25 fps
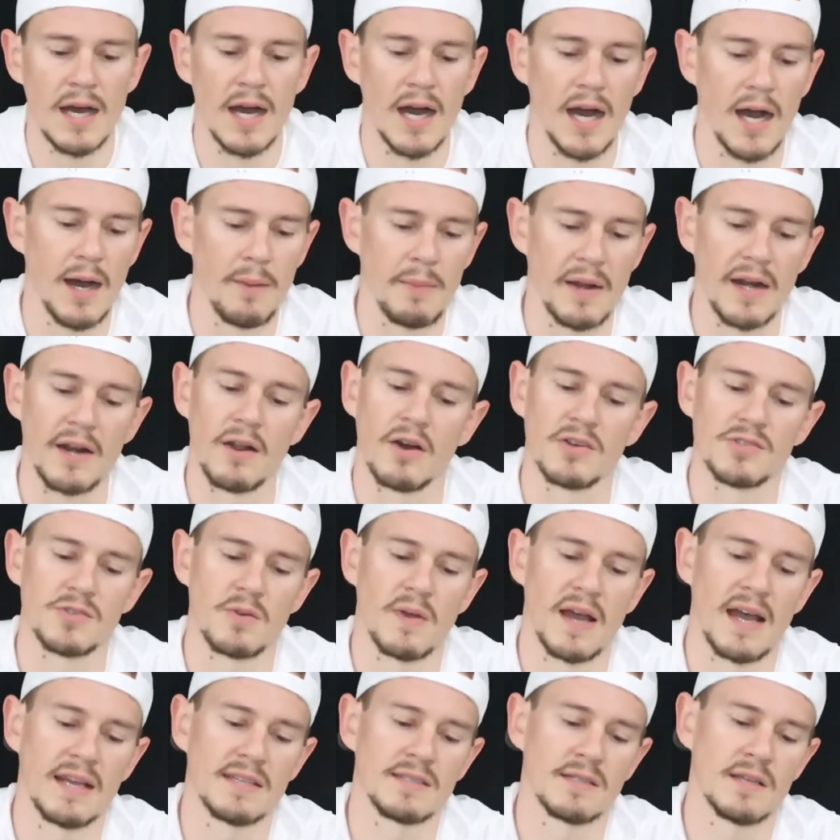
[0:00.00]
And it
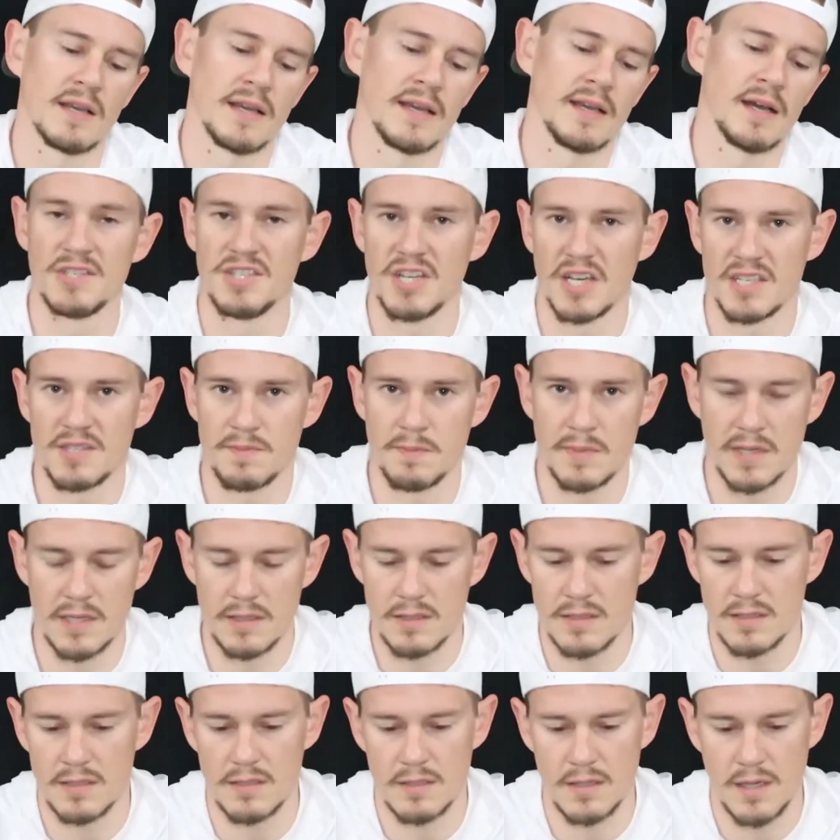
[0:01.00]
also has an
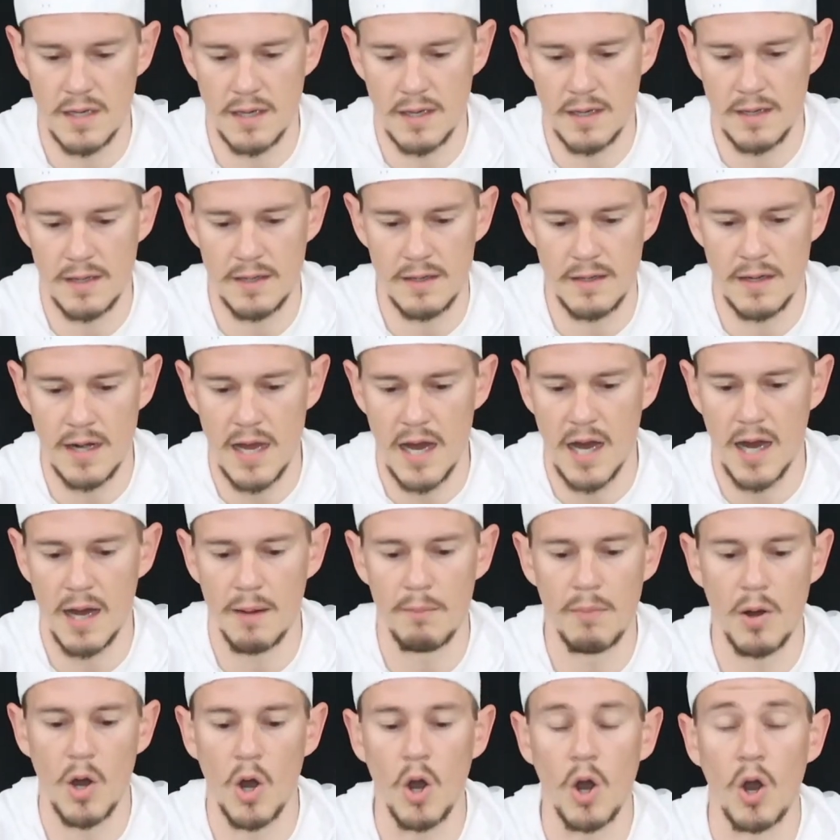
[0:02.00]
adjustment
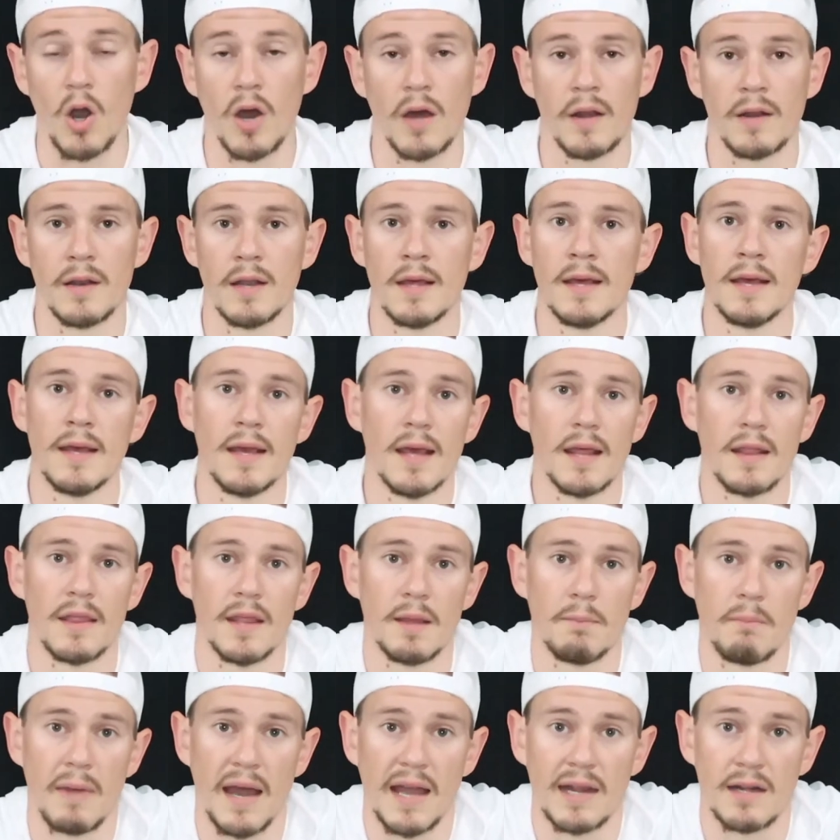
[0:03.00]
knob on
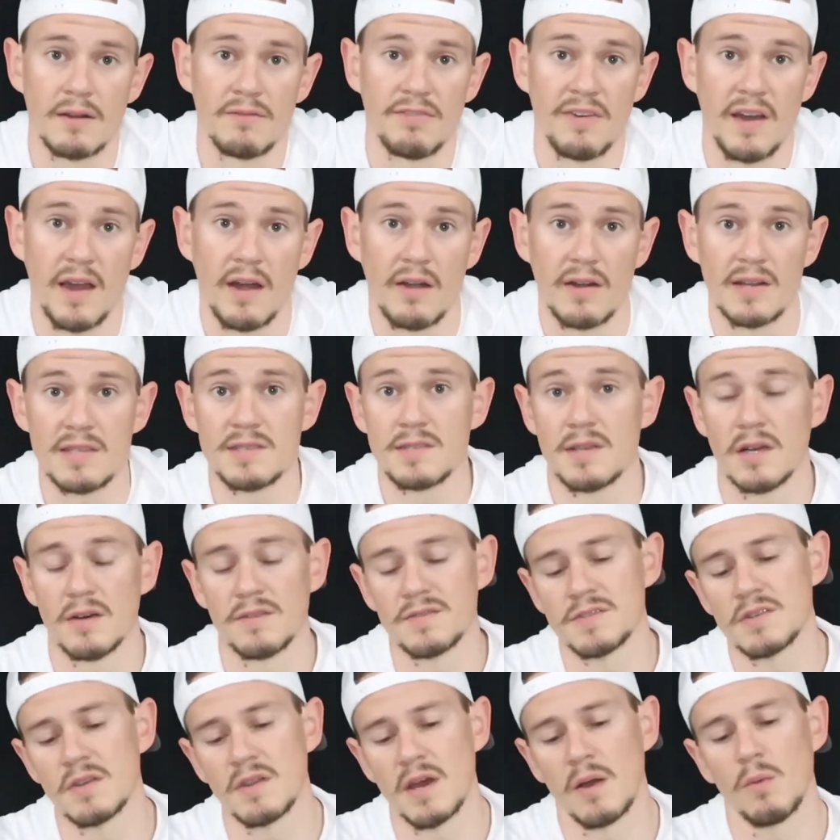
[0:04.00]
the magnifier
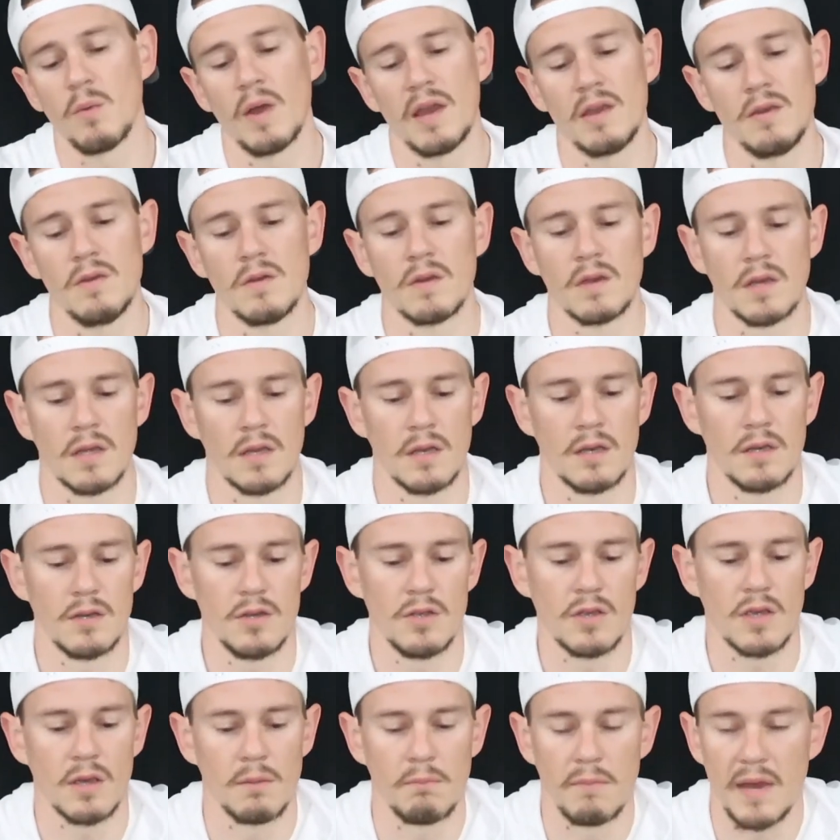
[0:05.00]
itself, so that way you
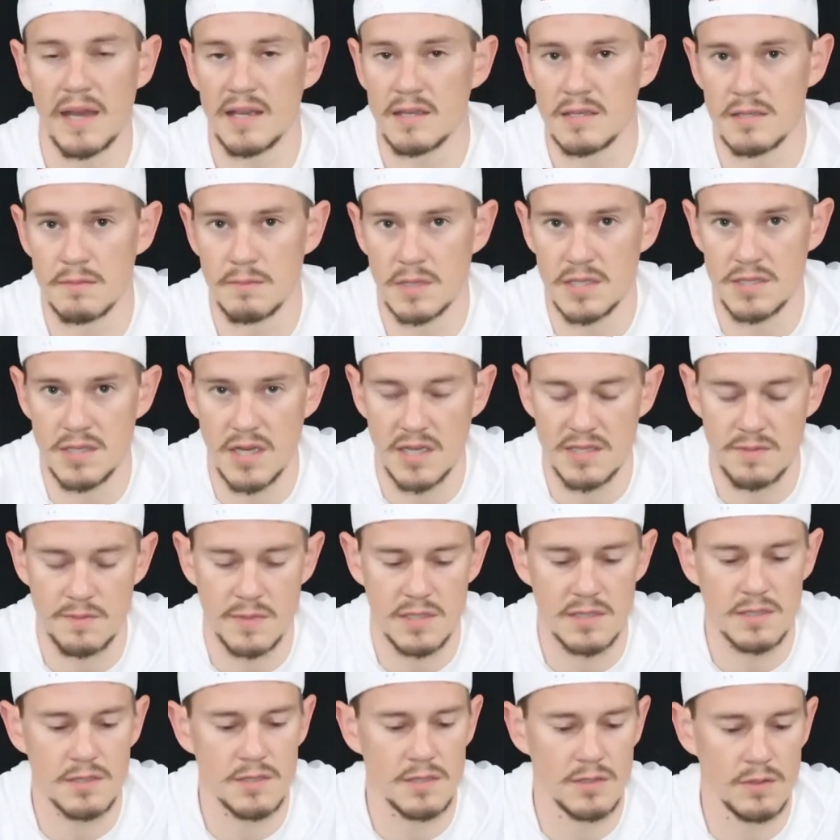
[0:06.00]
can make some
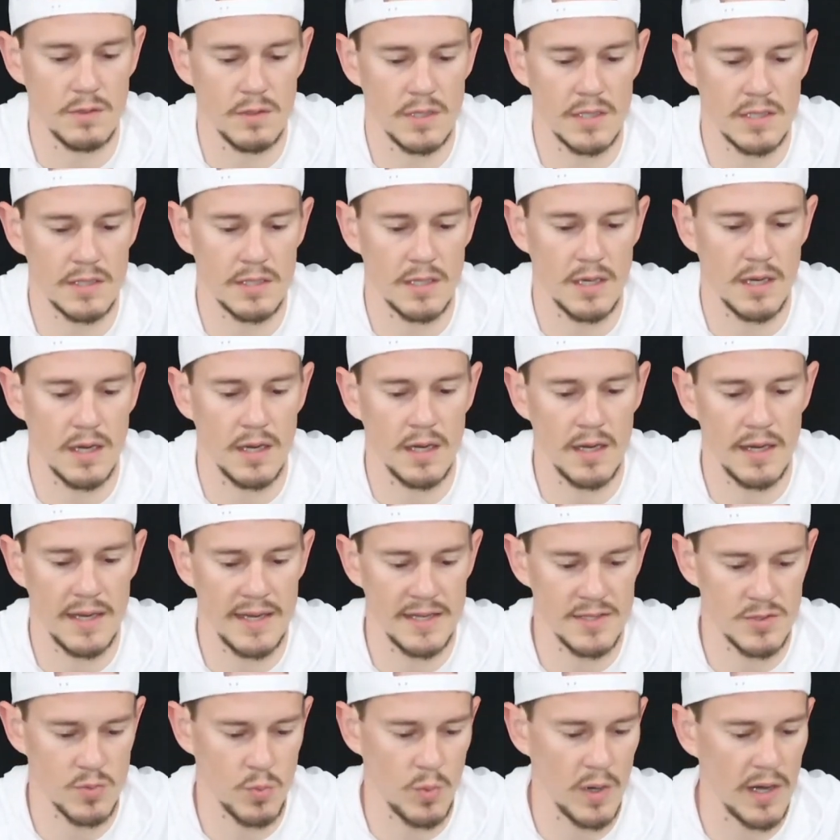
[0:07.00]
adjustments to it
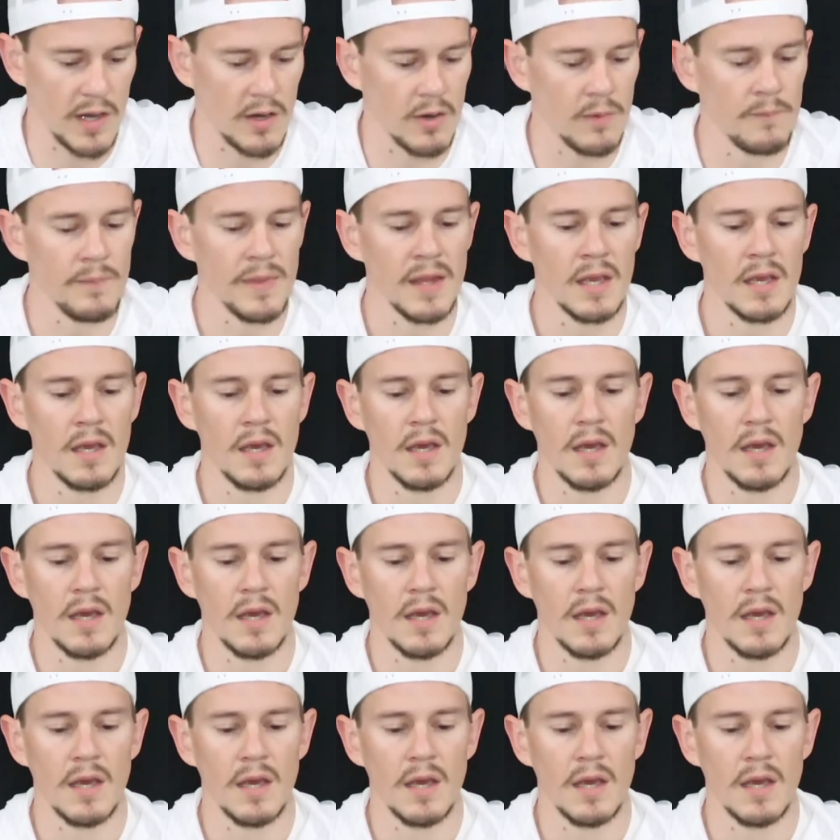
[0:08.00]
as well.